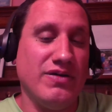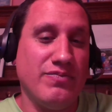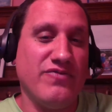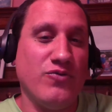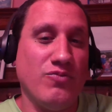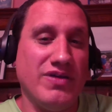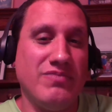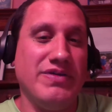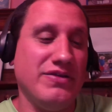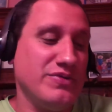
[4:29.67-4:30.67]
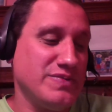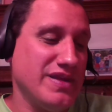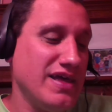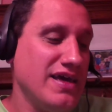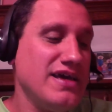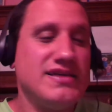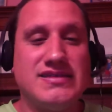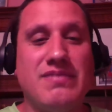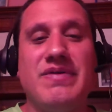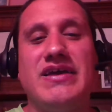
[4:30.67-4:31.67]
performed by the Beatles. But
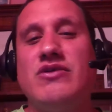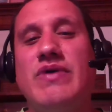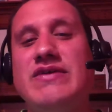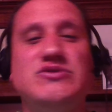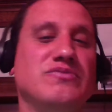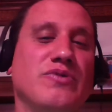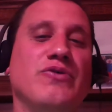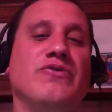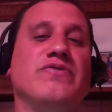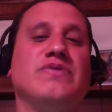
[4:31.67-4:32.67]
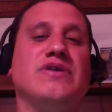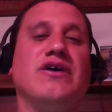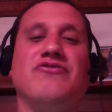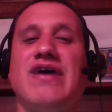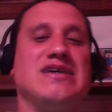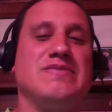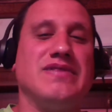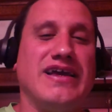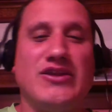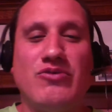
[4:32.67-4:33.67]
something in the way she moves, attracts me
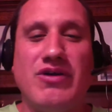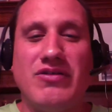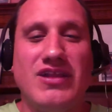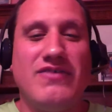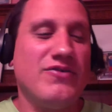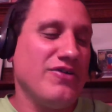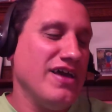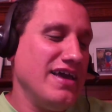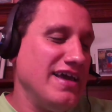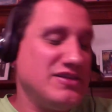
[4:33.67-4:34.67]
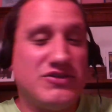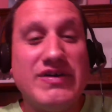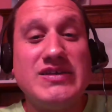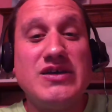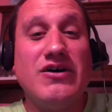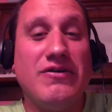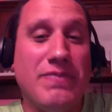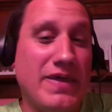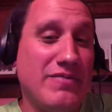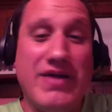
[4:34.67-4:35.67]
like no other lover. It's a great
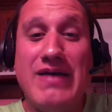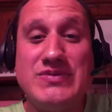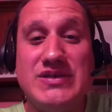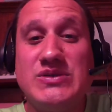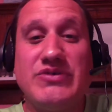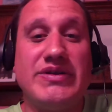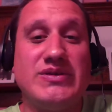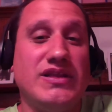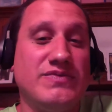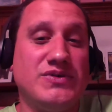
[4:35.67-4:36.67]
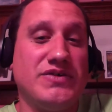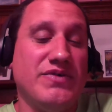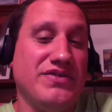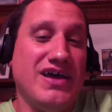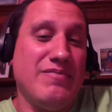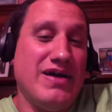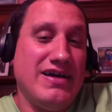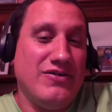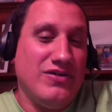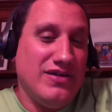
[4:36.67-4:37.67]
song, and perhaps it is the greatest love song of all time.
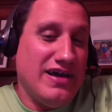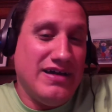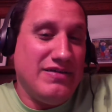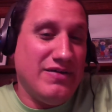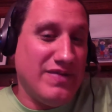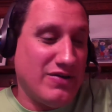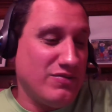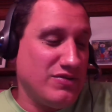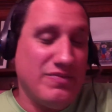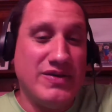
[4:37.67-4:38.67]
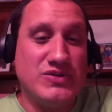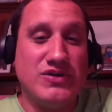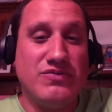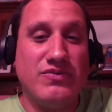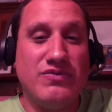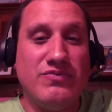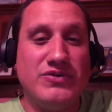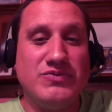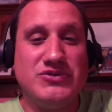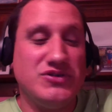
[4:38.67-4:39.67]
Depends on
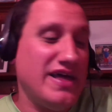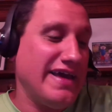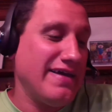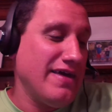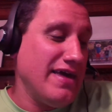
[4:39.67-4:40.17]
what you like.